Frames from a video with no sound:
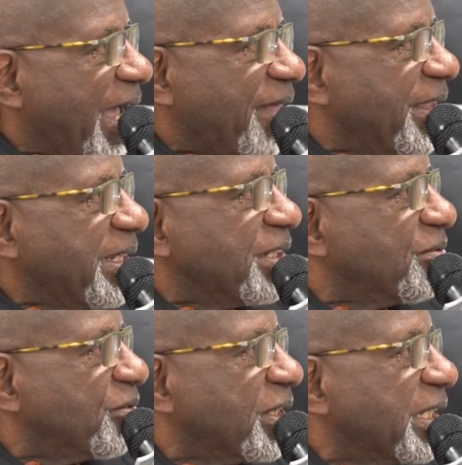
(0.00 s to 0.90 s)
and they
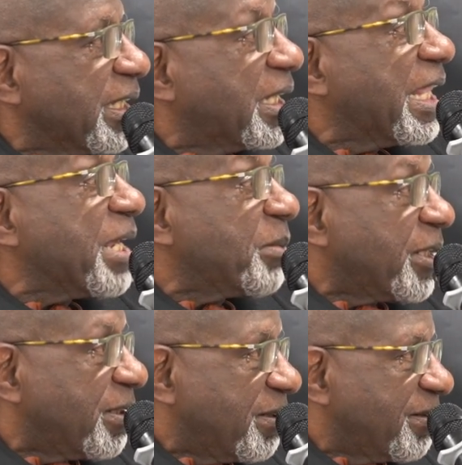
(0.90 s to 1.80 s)
didn't really claim
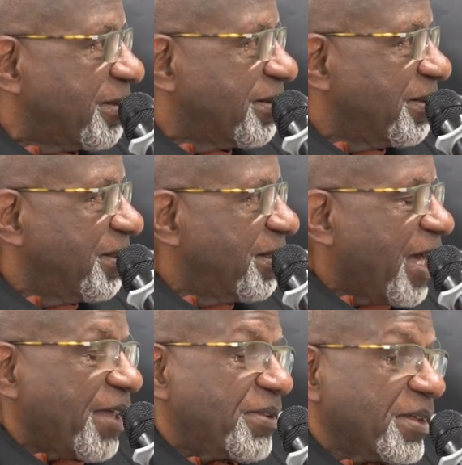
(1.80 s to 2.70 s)
it. Mm-hmm.
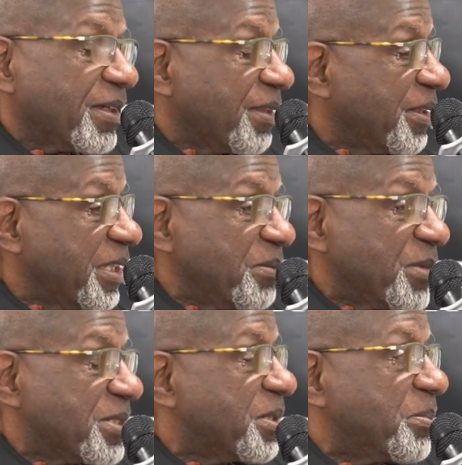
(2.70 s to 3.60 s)
I think he
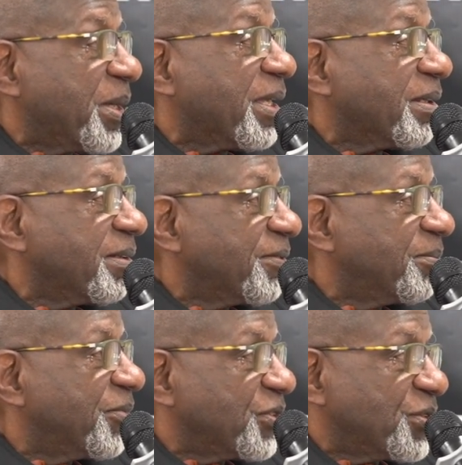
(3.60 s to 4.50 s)
missed a bet,
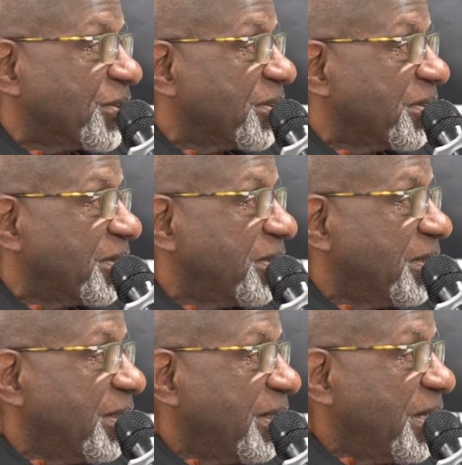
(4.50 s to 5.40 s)
for mm-hmm. sure.
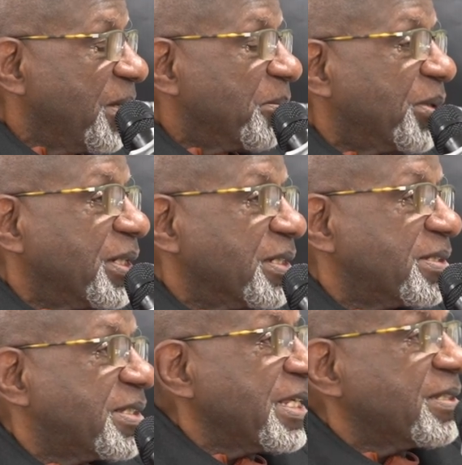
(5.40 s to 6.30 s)
Mm-hmm. But it
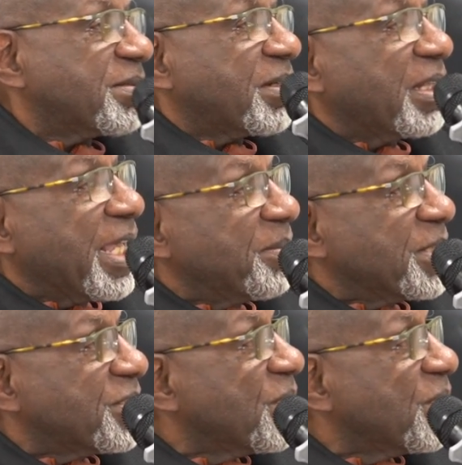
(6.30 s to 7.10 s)
has since claimed its